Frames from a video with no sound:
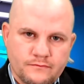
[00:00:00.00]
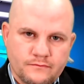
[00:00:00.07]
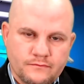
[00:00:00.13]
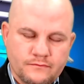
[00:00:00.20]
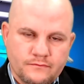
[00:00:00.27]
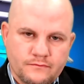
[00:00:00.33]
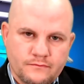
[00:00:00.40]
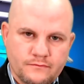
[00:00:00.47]

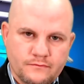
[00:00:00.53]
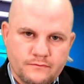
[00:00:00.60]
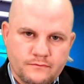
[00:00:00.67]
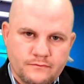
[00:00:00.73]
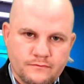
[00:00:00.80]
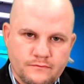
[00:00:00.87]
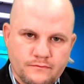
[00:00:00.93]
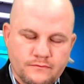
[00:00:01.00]

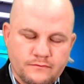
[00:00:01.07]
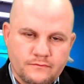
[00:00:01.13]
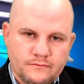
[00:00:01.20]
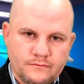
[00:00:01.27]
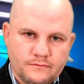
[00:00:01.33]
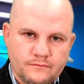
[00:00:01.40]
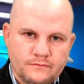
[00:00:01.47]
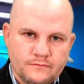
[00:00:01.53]

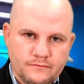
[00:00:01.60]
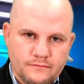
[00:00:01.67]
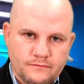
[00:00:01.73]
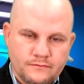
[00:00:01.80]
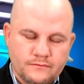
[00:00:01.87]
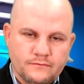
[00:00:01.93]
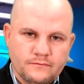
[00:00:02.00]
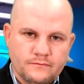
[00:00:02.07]

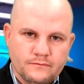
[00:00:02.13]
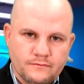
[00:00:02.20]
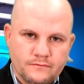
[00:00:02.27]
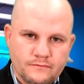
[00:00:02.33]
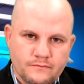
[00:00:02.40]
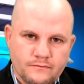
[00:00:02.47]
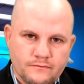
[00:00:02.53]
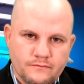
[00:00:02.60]

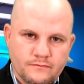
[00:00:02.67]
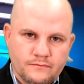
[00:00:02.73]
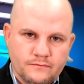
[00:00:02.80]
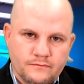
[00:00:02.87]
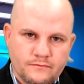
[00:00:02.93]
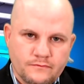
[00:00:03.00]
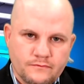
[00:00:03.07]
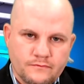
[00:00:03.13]

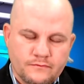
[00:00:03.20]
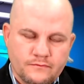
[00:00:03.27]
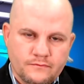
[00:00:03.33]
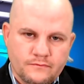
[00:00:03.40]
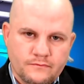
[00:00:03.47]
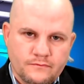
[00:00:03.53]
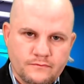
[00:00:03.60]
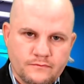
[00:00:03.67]

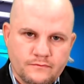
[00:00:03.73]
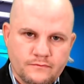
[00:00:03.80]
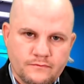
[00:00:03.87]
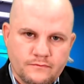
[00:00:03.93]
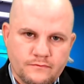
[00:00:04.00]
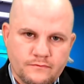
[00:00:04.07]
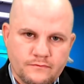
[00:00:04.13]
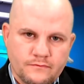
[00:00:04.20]

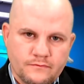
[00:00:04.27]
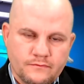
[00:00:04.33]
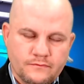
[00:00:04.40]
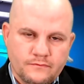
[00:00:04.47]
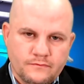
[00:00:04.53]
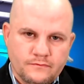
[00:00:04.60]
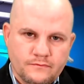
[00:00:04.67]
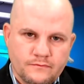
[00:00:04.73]

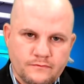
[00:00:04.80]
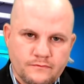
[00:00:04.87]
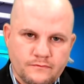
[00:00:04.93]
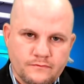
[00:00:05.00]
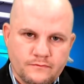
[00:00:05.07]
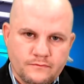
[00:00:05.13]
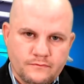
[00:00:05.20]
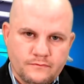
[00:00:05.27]

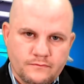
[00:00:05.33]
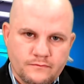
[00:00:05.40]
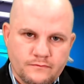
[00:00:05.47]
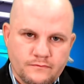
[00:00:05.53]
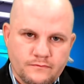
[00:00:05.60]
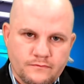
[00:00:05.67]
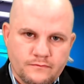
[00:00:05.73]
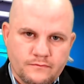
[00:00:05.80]

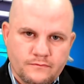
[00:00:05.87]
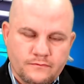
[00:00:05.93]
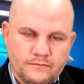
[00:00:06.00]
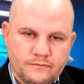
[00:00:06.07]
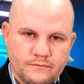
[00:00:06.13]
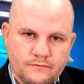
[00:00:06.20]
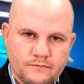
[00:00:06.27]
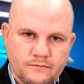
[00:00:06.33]

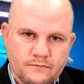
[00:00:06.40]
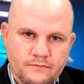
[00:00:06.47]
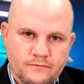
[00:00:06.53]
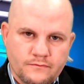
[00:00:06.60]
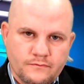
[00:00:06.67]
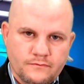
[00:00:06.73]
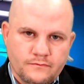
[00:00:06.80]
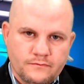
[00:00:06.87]

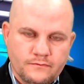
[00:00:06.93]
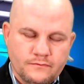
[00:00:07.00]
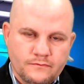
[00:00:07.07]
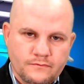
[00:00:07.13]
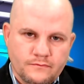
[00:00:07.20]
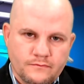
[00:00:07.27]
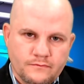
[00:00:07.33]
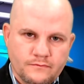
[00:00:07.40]

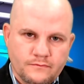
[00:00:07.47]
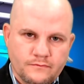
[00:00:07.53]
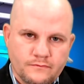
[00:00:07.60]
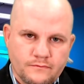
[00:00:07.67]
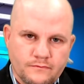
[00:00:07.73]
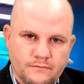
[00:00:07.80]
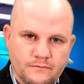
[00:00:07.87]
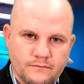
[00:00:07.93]
The person shown says nothing.